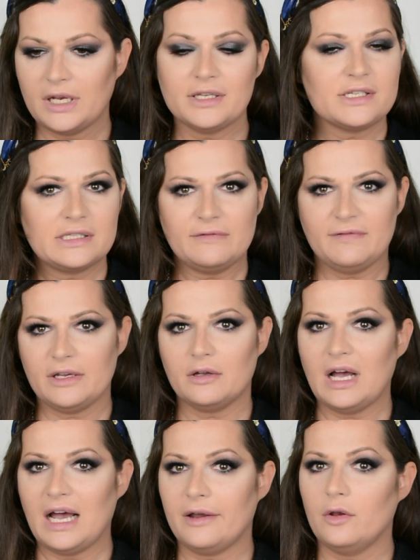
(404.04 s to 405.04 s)
And this is the final
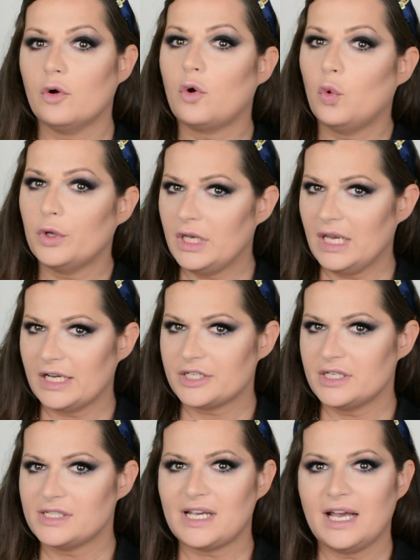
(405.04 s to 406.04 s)
eye look with the
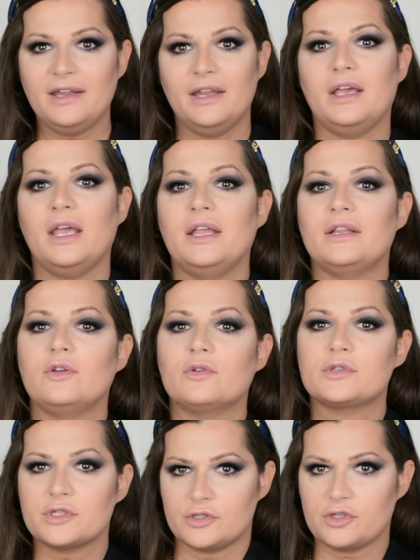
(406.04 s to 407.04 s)
lashes. I think it
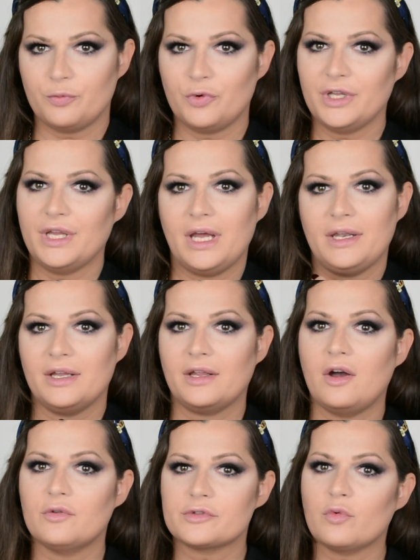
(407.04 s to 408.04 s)
looks so pretty and it
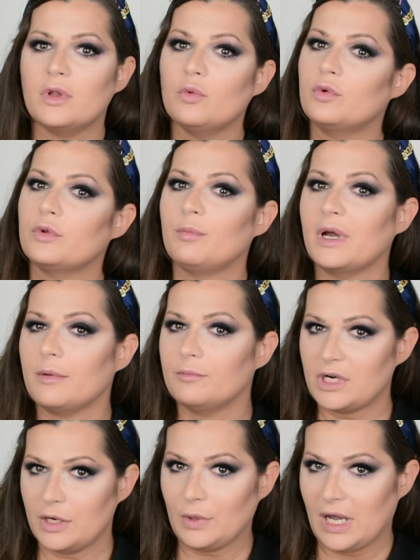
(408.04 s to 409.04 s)
goes well with my
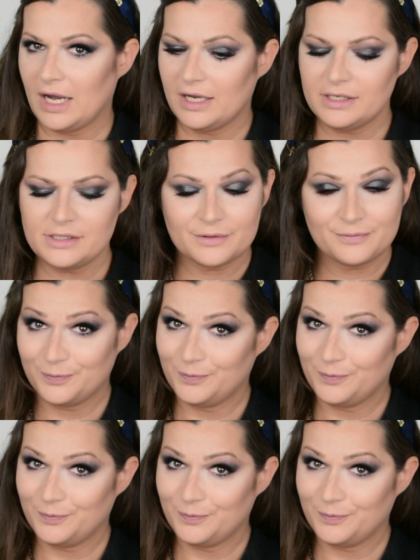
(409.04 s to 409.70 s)
brown eyes.